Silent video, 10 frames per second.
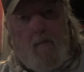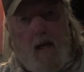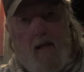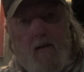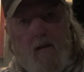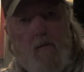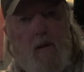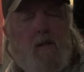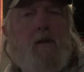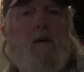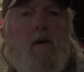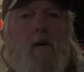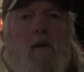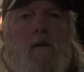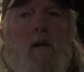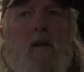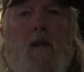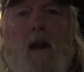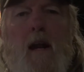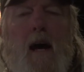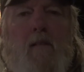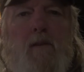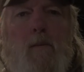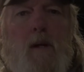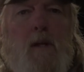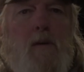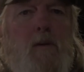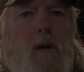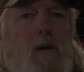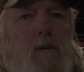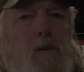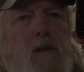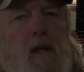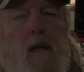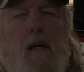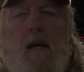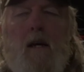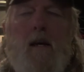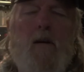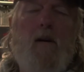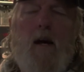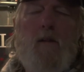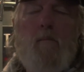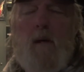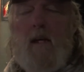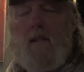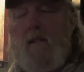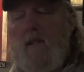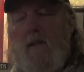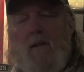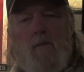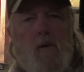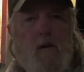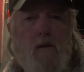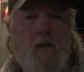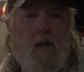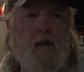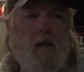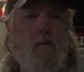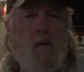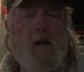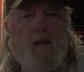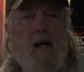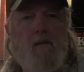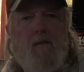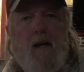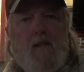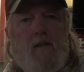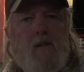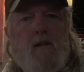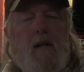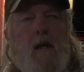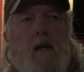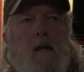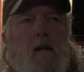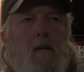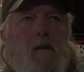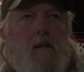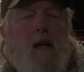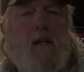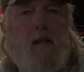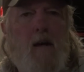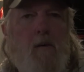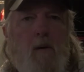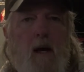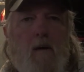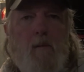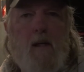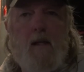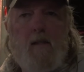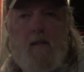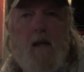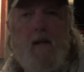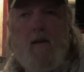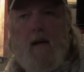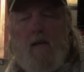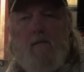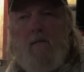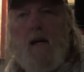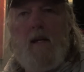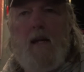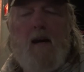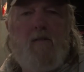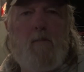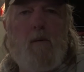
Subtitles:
made to the original hull, and that I'd have to redo those. Not the biggest deal in the world. It went a lot faster the second time around because I didn't have to